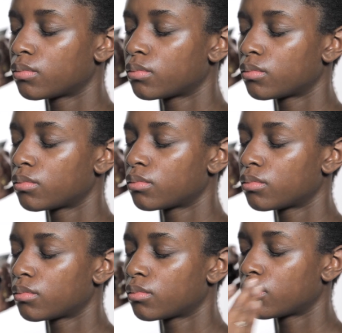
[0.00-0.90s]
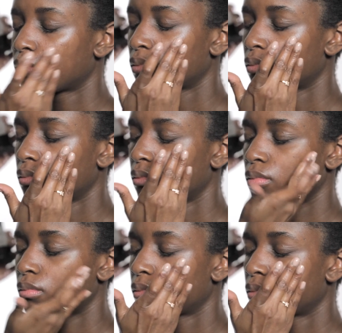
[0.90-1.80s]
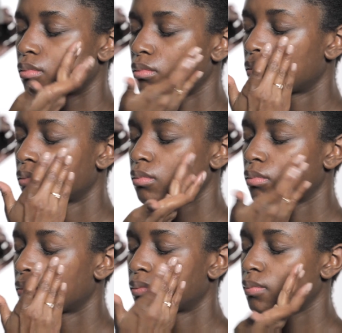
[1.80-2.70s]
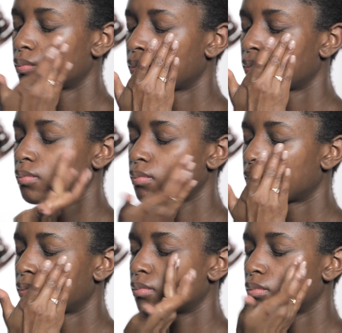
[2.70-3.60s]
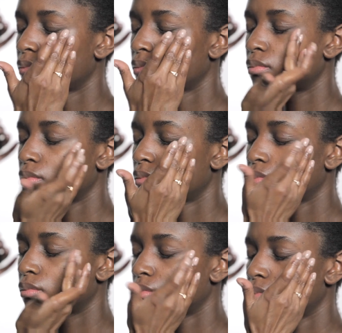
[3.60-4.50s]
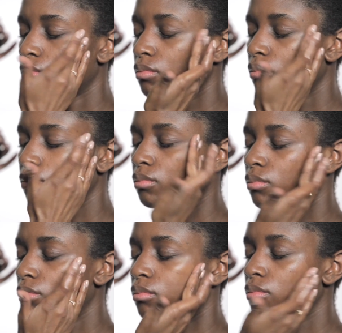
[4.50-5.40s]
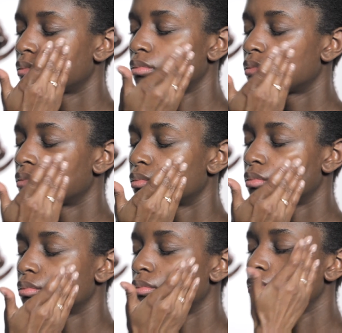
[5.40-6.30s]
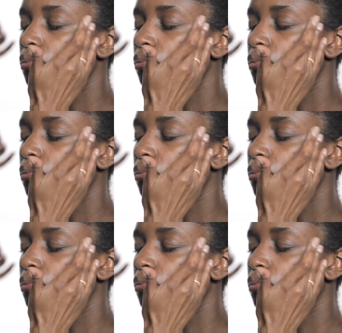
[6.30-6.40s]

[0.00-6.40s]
primer, and I'm just going to use it on the areas of concern. So that's just on the cheekbone area here.